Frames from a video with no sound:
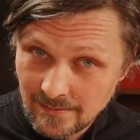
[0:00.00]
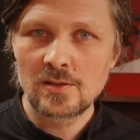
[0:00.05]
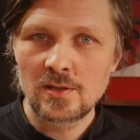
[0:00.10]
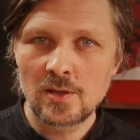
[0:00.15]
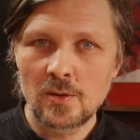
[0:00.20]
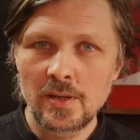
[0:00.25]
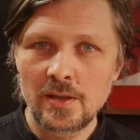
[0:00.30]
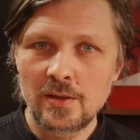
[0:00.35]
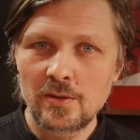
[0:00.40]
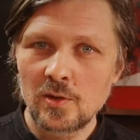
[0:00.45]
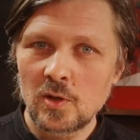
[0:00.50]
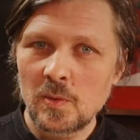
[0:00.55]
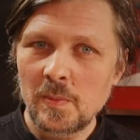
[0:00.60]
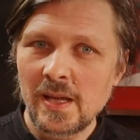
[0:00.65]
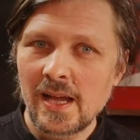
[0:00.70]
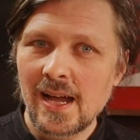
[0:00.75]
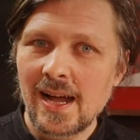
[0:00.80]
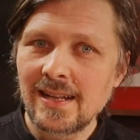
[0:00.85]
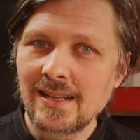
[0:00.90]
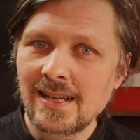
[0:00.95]
So it took
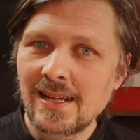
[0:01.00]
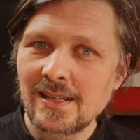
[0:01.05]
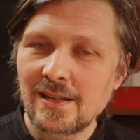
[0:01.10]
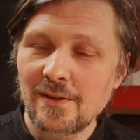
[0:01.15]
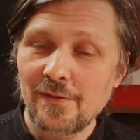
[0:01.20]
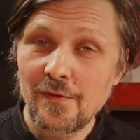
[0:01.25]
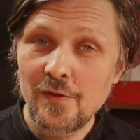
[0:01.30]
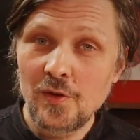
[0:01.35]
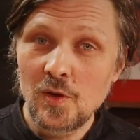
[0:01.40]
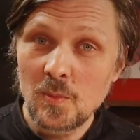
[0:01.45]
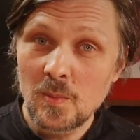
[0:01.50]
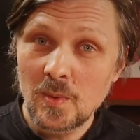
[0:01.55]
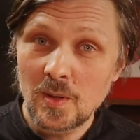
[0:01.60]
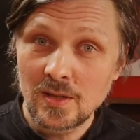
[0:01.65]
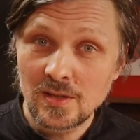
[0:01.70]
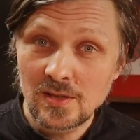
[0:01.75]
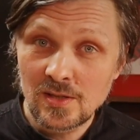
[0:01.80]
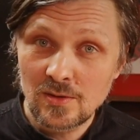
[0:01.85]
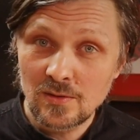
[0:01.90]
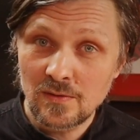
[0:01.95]
me another few
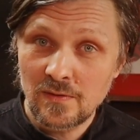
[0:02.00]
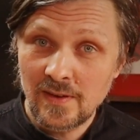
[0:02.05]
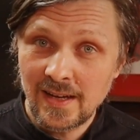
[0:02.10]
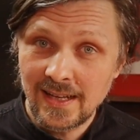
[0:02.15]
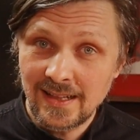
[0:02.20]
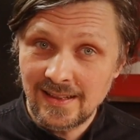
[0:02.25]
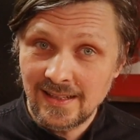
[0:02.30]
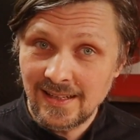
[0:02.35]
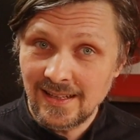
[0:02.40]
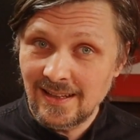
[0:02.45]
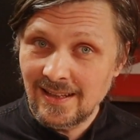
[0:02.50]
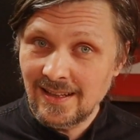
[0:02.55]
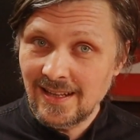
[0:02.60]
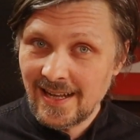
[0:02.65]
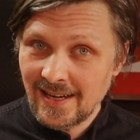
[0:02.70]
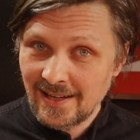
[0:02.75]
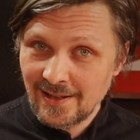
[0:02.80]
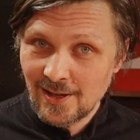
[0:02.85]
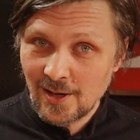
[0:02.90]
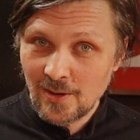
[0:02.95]
months to finally
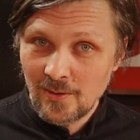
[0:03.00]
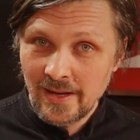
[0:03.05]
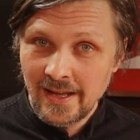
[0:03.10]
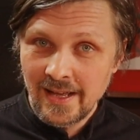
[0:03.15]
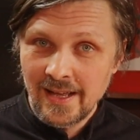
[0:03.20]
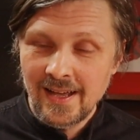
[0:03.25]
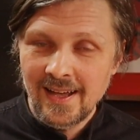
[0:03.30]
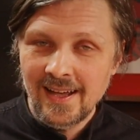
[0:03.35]
let it go